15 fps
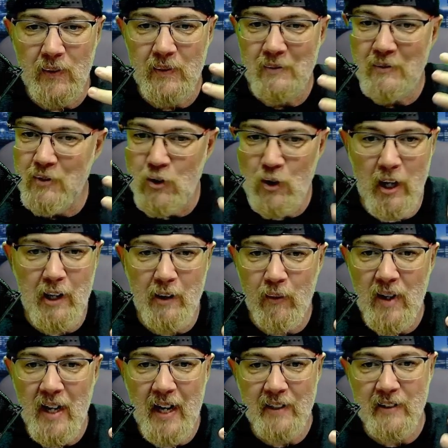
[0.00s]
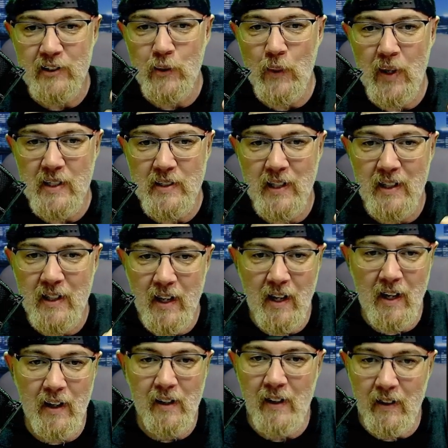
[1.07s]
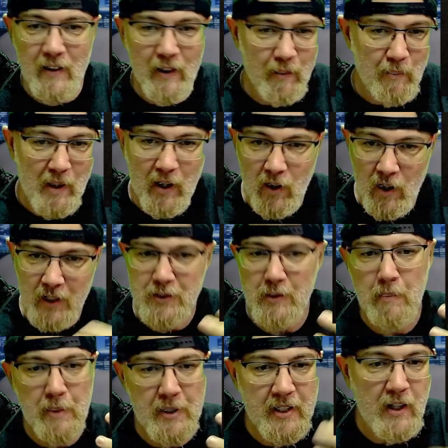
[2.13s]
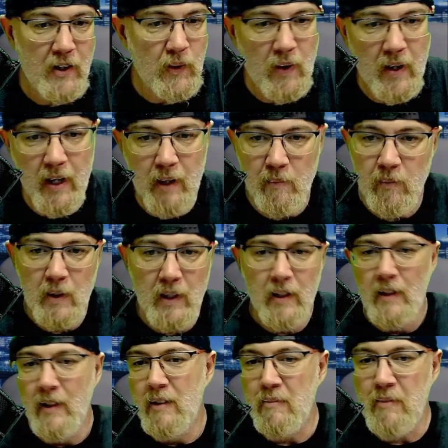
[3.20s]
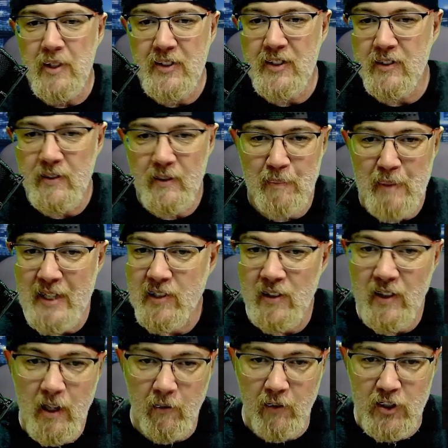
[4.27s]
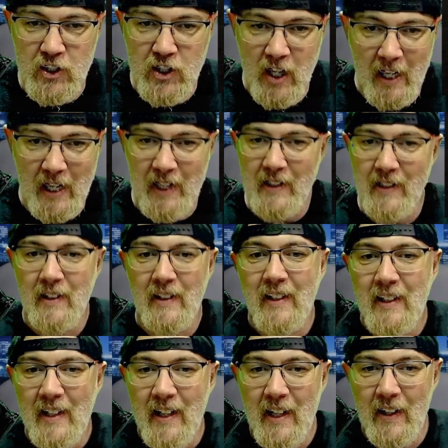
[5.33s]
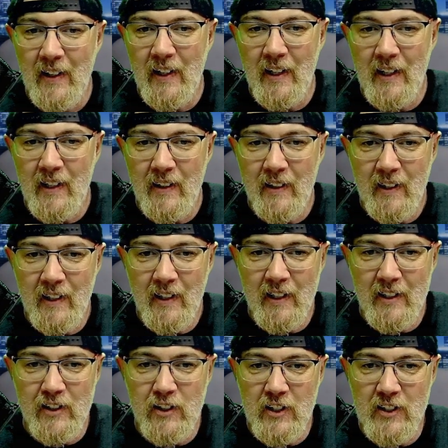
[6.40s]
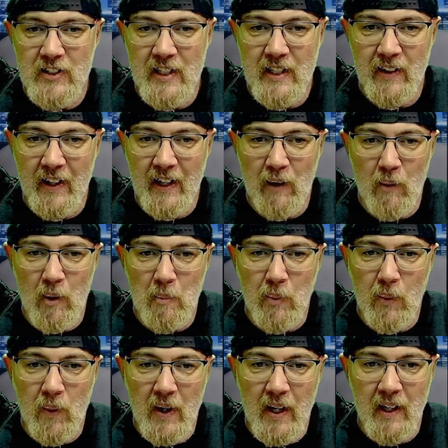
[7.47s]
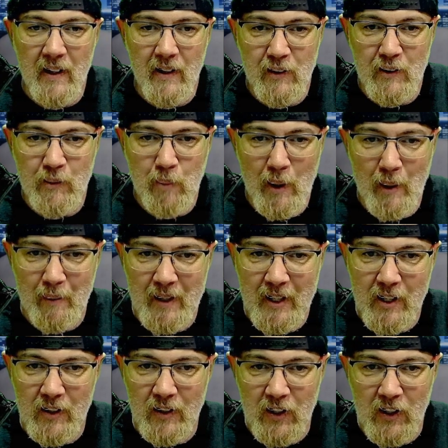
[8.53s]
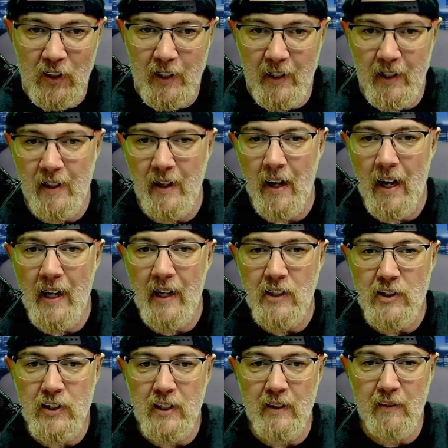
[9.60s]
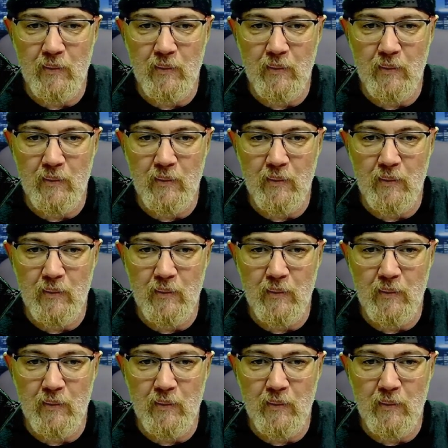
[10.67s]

try to react as quick as I can, and then my awesome potato aim misses basically every shot. And then and you can see, like, at one point you probably hear the clicking. I actually